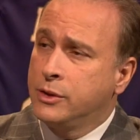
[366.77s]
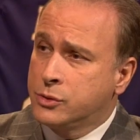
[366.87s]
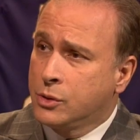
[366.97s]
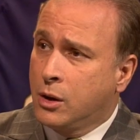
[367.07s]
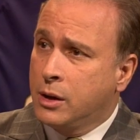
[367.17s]

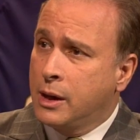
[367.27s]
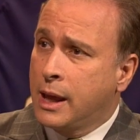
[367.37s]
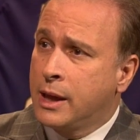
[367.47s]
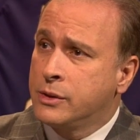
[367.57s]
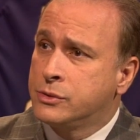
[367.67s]
start
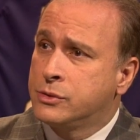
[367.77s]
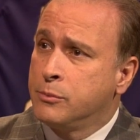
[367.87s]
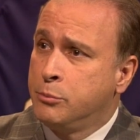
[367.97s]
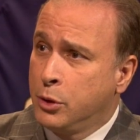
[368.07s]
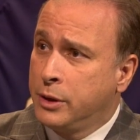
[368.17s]
as
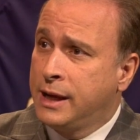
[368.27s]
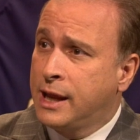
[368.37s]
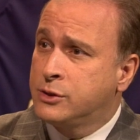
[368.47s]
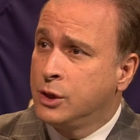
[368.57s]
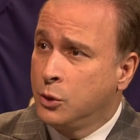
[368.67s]
Bill and
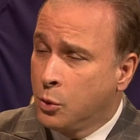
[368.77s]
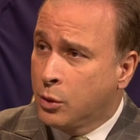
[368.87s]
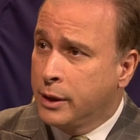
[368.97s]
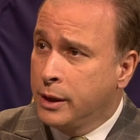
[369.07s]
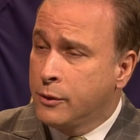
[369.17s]
Nancy
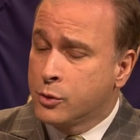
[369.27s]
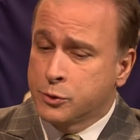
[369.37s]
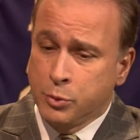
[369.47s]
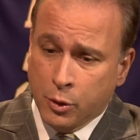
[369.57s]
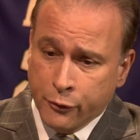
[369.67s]
Laurie, of course,
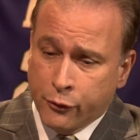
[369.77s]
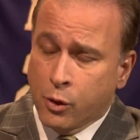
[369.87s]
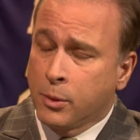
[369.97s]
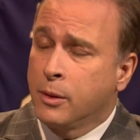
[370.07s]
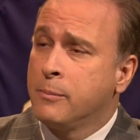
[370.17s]
Bill, a
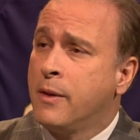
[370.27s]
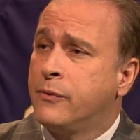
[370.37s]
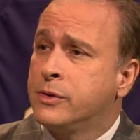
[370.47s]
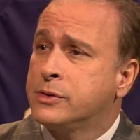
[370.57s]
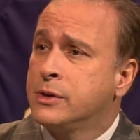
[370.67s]
former
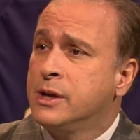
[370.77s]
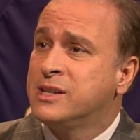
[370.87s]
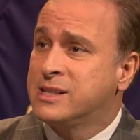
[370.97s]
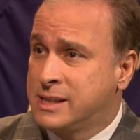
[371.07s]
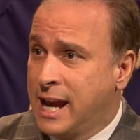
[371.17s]
Memphis
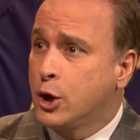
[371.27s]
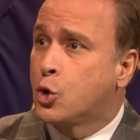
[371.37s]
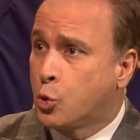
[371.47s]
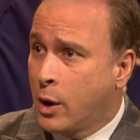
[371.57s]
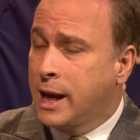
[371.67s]
State
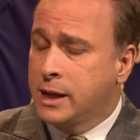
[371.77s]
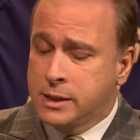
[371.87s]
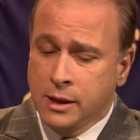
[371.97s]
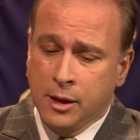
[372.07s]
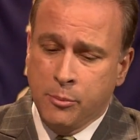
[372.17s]

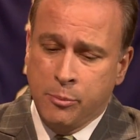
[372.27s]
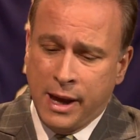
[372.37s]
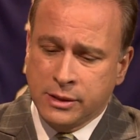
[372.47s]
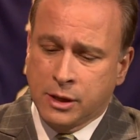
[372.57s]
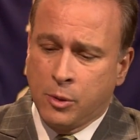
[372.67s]
great
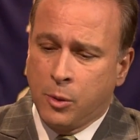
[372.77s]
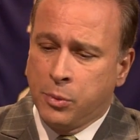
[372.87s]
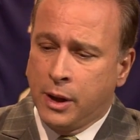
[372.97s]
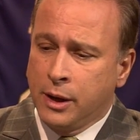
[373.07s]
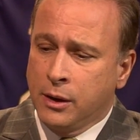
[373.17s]
basketball
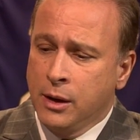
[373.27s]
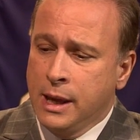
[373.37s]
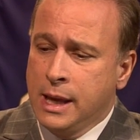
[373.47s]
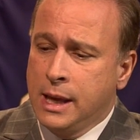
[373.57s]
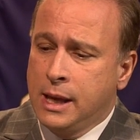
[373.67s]
player,
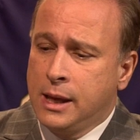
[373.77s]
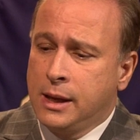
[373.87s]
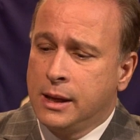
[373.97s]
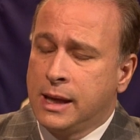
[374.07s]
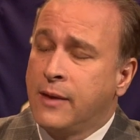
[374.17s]

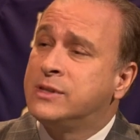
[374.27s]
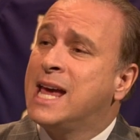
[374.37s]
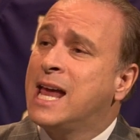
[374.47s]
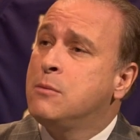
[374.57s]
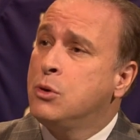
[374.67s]
gave
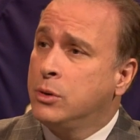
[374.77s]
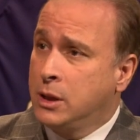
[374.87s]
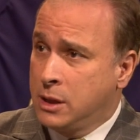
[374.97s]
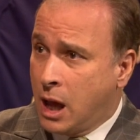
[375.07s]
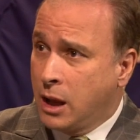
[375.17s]
$10
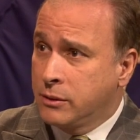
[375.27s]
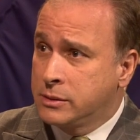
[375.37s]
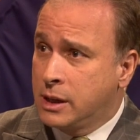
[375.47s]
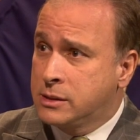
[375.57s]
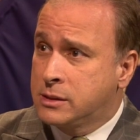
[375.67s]
million.
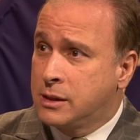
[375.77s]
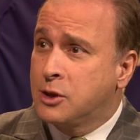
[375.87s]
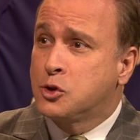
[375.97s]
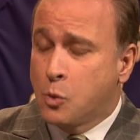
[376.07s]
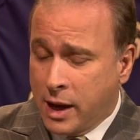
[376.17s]
That's,
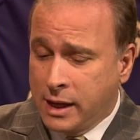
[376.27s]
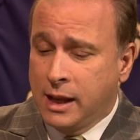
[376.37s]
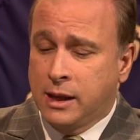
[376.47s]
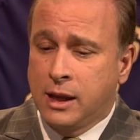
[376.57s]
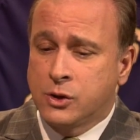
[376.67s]
that's the way to
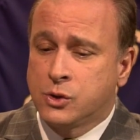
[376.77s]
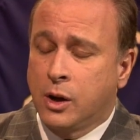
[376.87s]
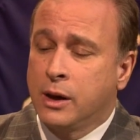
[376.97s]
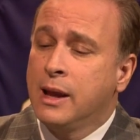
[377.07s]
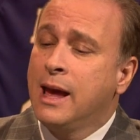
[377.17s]
get it kick started.